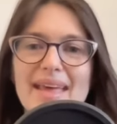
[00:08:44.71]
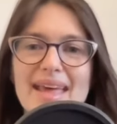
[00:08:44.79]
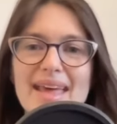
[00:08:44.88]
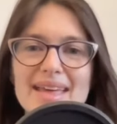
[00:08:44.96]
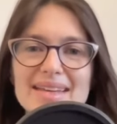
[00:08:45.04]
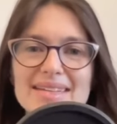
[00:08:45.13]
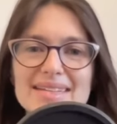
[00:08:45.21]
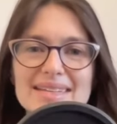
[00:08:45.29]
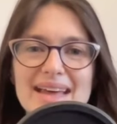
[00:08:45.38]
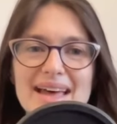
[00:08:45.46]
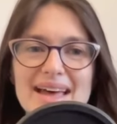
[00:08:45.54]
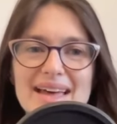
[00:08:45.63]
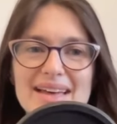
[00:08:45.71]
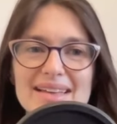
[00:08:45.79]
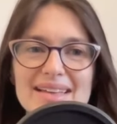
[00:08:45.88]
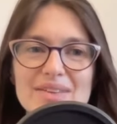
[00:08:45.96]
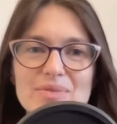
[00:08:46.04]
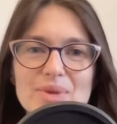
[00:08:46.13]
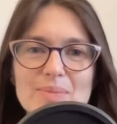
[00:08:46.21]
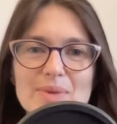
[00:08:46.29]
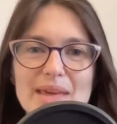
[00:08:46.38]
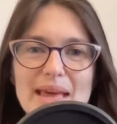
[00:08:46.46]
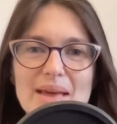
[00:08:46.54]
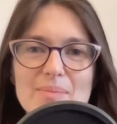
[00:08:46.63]
And uh, that really
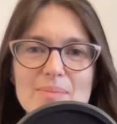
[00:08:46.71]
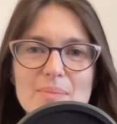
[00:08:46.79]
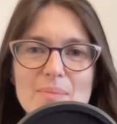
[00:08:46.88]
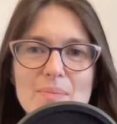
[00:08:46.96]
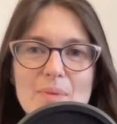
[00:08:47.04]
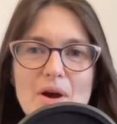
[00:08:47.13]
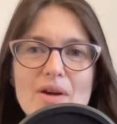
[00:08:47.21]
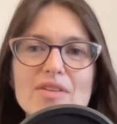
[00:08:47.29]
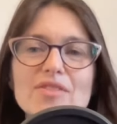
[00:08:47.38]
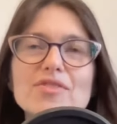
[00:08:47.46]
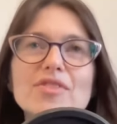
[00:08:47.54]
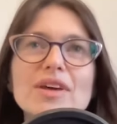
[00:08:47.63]
became part of